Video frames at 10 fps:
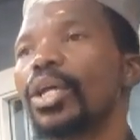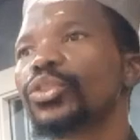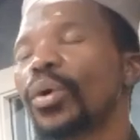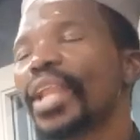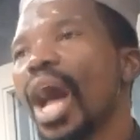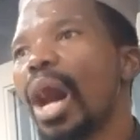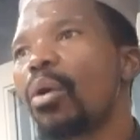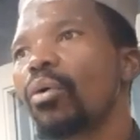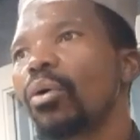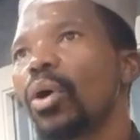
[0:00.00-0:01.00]
So
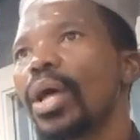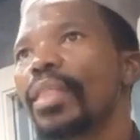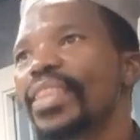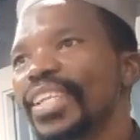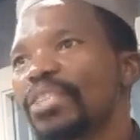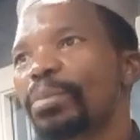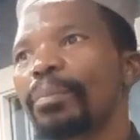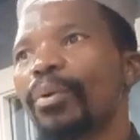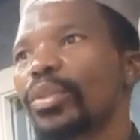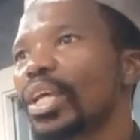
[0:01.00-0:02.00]
now, these
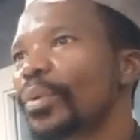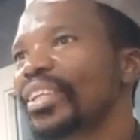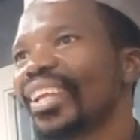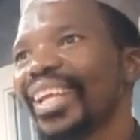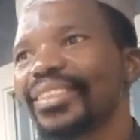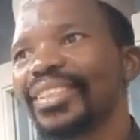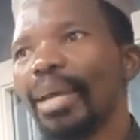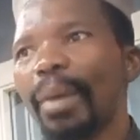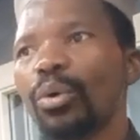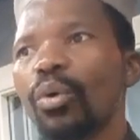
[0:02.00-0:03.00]
people, they were great
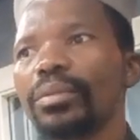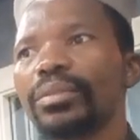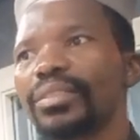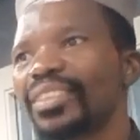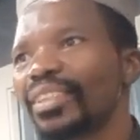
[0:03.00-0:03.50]
demagogues,